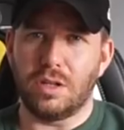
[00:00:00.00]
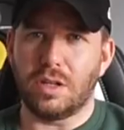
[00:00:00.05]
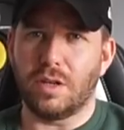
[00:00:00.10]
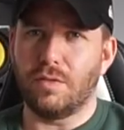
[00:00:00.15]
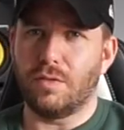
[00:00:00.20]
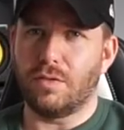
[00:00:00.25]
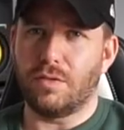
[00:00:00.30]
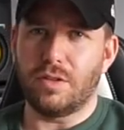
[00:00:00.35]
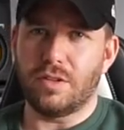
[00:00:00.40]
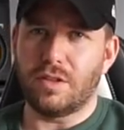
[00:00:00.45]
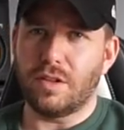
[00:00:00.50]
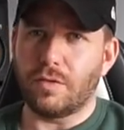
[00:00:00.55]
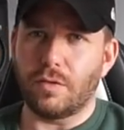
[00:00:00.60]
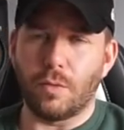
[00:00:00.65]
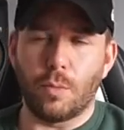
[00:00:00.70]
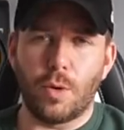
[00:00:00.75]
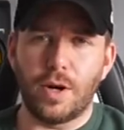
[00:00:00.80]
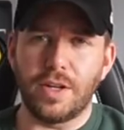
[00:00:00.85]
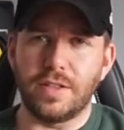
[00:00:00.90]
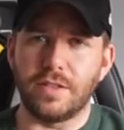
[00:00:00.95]
looking for a
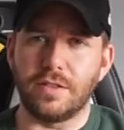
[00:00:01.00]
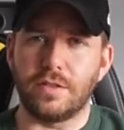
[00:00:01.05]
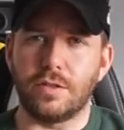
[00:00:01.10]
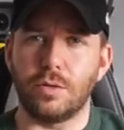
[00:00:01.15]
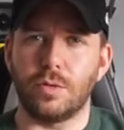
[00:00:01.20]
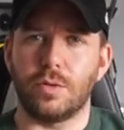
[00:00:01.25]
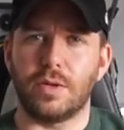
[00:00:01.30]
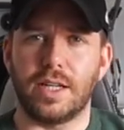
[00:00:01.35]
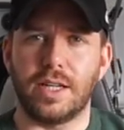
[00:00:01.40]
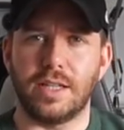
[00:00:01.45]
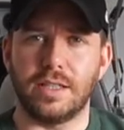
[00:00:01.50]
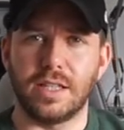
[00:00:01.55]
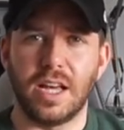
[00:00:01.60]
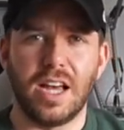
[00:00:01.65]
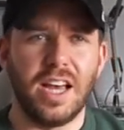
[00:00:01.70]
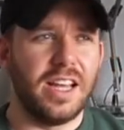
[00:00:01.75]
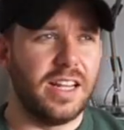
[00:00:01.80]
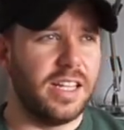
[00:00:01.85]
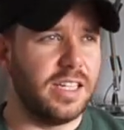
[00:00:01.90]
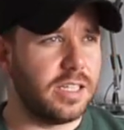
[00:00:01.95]
different way to do things.
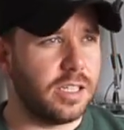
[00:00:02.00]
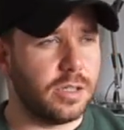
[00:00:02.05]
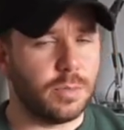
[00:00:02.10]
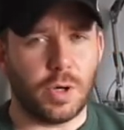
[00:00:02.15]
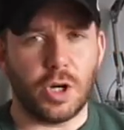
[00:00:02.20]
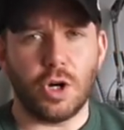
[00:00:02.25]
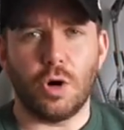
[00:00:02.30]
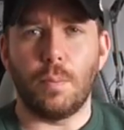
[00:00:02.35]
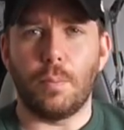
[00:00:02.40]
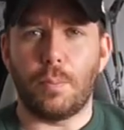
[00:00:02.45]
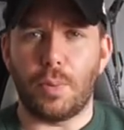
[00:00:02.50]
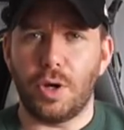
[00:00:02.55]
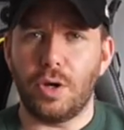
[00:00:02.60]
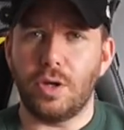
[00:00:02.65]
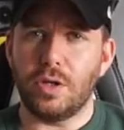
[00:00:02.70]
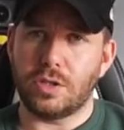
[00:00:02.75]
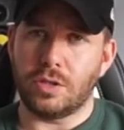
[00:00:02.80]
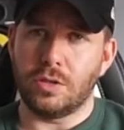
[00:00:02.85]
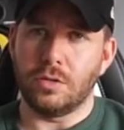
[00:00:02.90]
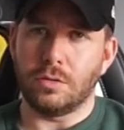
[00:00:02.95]
This is my own
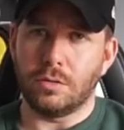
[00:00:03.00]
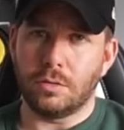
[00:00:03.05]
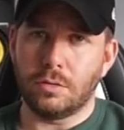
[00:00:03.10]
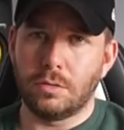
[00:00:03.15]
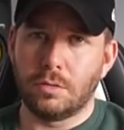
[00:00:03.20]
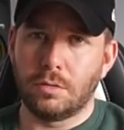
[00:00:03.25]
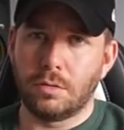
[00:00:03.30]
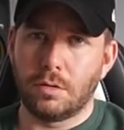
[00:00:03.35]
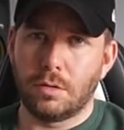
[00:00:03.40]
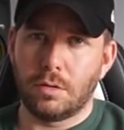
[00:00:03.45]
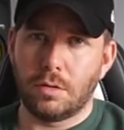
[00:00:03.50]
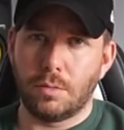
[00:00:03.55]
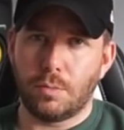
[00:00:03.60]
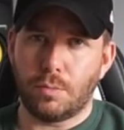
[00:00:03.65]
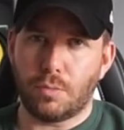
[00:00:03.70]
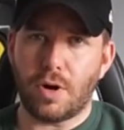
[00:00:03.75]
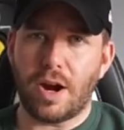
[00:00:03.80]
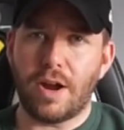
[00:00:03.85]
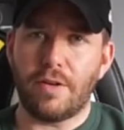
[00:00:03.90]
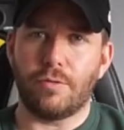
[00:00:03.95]
personal
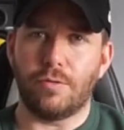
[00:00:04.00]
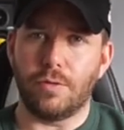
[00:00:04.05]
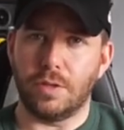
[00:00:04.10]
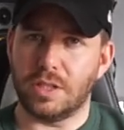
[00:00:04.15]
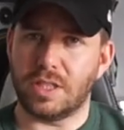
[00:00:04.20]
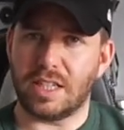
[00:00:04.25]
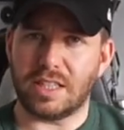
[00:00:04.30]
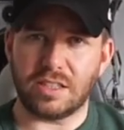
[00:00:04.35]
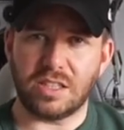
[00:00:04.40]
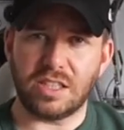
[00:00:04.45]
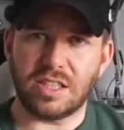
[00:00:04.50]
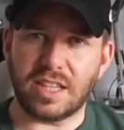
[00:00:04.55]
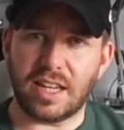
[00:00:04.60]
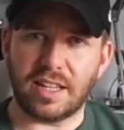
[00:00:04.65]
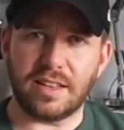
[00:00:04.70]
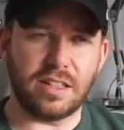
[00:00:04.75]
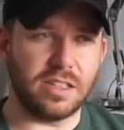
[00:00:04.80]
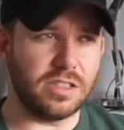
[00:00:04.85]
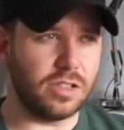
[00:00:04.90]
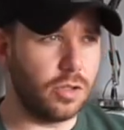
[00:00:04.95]
preference. As I
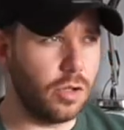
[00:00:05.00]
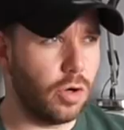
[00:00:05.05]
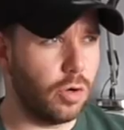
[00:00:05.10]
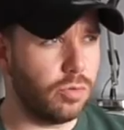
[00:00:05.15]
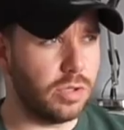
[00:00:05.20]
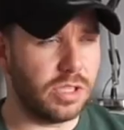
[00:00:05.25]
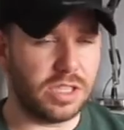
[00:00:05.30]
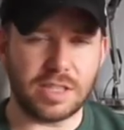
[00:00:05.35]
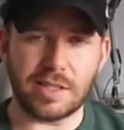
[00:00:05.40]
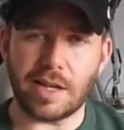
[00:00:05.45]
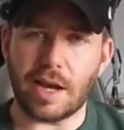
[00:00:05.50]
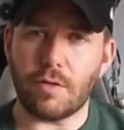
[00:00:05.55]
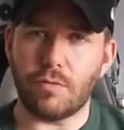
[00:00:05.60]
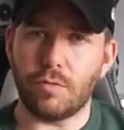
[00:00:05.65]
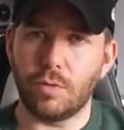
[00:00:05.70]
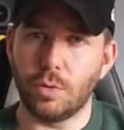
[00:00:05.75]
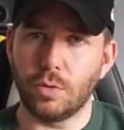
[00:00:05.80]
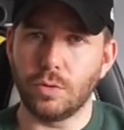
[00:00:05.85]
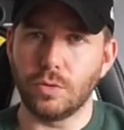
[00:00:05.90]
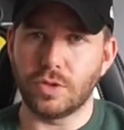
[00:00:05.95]
said, there's no
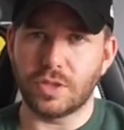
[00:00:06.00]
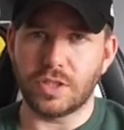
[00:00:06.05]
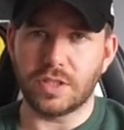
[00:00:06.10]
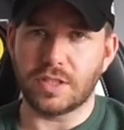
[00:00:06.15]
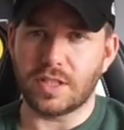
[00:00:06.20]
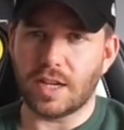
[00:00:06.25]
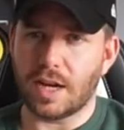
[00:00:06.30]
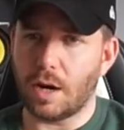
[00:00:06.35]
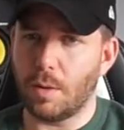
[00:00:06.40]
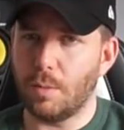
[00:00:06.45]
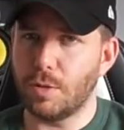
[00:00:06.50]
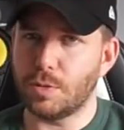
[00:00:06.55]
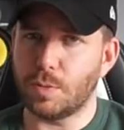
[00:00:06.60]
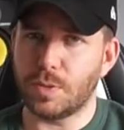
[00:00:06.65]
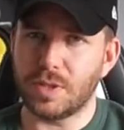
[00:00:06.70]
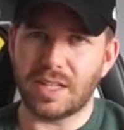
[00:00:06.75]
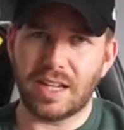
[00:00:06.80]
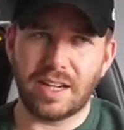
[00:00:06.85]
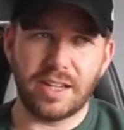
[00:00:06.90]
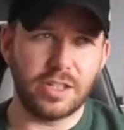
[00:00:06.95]
set rules as to how much
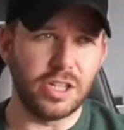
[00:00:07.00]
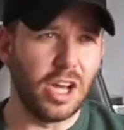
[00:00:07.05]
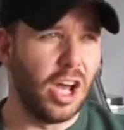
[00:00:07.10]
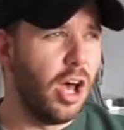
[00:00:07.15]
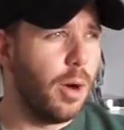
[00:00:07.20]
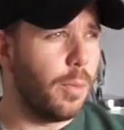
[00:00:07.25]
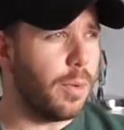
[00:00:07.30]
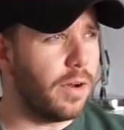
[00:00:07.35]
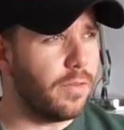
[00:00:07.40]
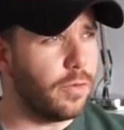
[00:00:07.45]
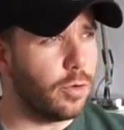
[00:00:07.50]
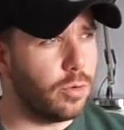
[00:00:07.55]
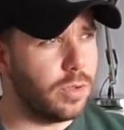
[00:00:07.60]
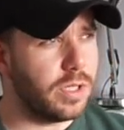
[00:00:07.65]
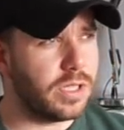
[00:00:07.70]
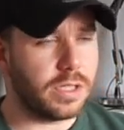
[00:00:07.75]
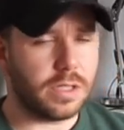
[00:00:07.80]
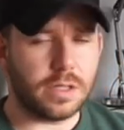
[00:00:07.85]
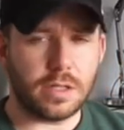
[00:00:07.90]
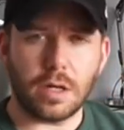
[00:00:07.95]
percentage, but I've
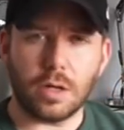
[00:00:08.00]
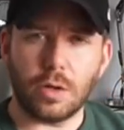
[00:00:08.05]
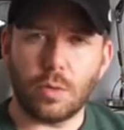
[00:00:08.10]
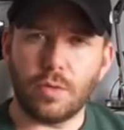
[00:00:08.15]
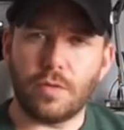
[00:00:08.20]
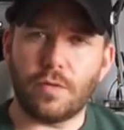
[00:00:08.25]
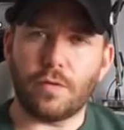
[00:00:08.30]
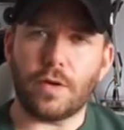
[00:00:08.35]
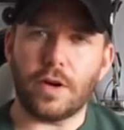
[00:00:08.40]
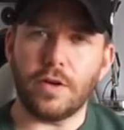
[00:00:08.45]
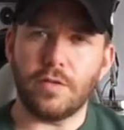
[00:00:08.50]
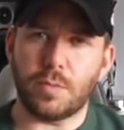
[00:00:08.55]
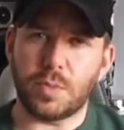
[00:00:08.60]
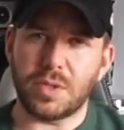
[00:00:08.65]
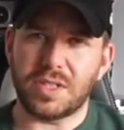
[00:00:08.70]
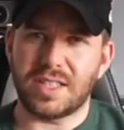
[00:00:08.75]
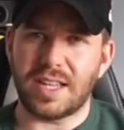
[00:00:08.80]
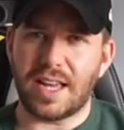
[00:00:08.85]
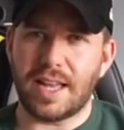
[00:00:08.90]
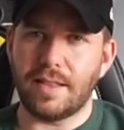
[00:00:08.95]
always stuck with
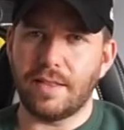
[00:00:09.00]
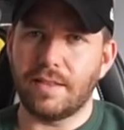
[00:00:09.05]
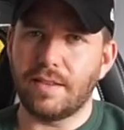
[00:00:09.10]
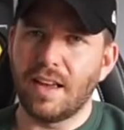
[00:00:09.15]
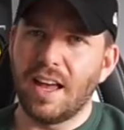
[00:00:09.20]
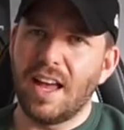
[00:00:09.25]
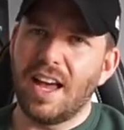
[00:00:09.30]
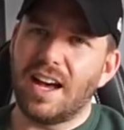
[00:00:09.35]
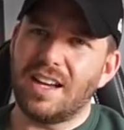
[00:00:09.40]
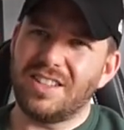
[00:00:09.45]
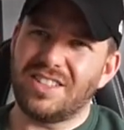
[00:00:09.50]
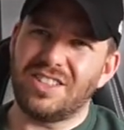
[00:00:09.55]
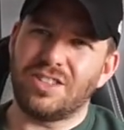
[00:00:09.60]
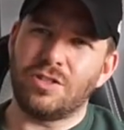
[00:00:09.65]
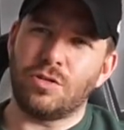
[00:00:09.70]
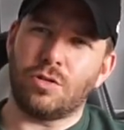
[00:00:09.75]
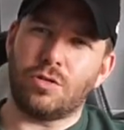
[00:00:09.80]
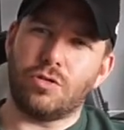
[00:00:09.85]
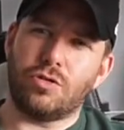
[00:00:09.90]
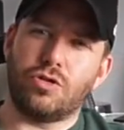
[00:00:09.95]
5% as it's
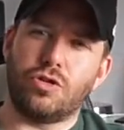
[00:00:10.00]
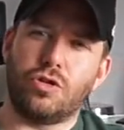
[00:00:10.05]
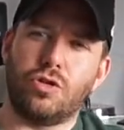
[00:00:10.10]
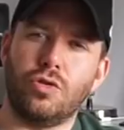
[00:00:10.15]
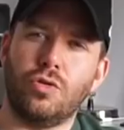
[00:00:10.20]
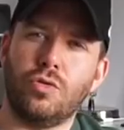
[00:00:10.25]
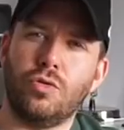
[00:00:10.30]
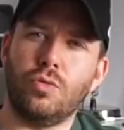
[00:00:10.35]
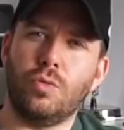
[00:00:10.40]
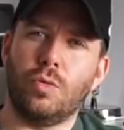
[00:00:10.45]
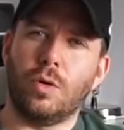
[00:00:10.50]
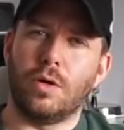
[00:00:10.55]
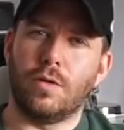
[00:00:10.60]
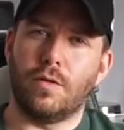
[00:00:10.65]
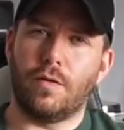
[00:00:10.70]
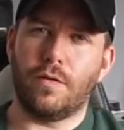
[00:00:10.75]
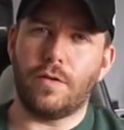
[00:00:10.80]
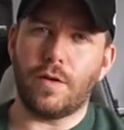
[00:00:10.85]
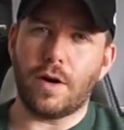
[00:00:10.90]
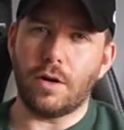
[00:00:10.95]
not too
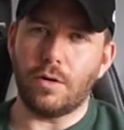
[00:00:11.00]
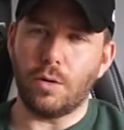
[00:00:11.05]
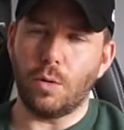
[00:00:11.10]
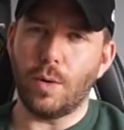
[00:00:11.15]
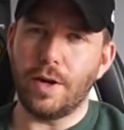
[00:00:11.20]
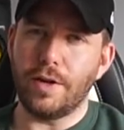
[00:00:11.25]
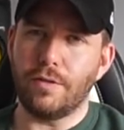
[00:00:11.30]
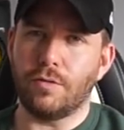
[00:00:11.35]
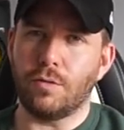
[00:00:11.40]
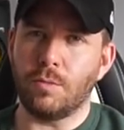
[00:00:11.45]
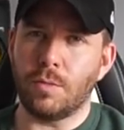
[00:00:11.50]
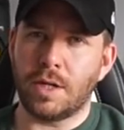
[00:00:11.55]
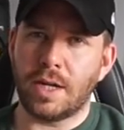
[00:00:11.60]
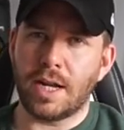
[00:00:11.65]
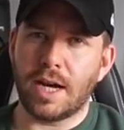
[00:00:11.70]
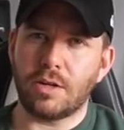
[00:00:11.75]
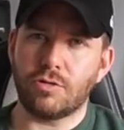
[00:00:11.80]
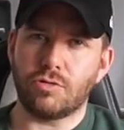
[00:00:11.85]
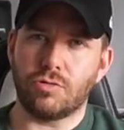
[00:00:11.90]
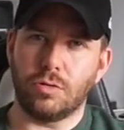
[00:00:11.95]
far away from the
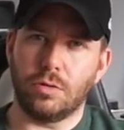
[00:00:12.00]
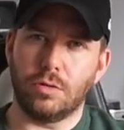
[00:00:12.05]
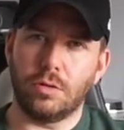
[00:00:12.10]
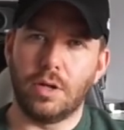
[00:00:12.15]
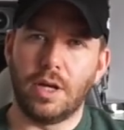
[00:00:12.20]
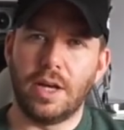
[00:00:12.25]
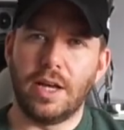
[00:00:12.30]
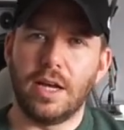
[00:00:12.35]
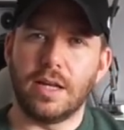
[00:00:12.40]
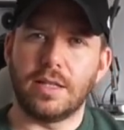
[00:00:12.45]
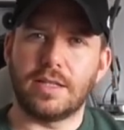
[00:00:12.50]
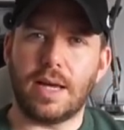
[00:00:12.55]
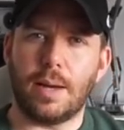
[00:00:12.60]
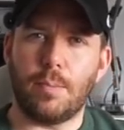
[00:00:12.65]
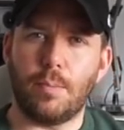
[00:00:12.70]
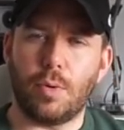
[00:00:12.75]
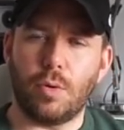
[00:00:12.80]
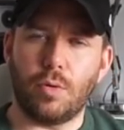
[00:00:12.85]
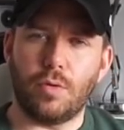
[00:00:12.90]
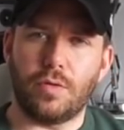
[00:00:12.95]
natural
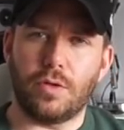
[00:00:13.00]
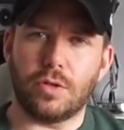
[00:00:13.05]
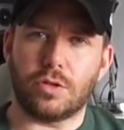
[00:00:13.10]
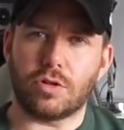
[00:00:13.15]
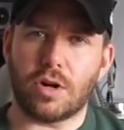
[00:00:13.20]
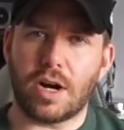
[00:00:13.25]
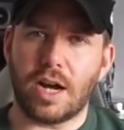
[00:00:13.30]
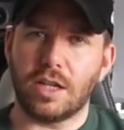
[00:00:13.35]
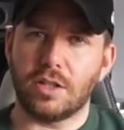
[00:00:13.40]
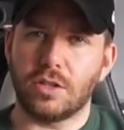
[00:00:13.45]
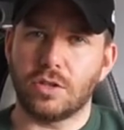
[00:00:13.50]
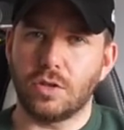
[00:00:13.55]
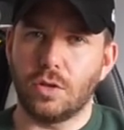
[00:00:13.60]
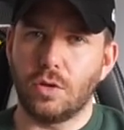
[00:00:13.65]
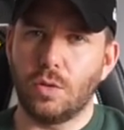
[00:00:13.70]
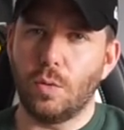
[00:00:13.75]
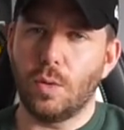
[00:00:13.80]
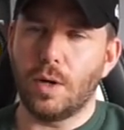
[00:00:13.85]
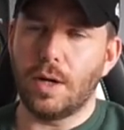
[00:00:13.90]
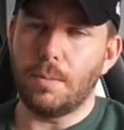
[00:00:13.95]
tempo of the track.
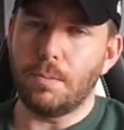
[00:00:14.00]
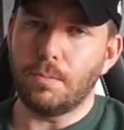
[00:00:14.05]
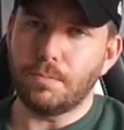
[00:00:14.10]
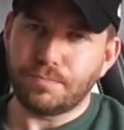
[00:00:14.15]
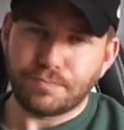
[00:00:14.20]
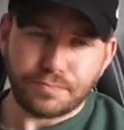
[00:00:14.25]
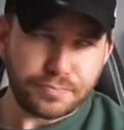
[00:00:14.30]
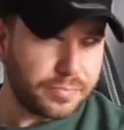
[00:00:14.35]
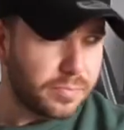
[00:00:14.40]
So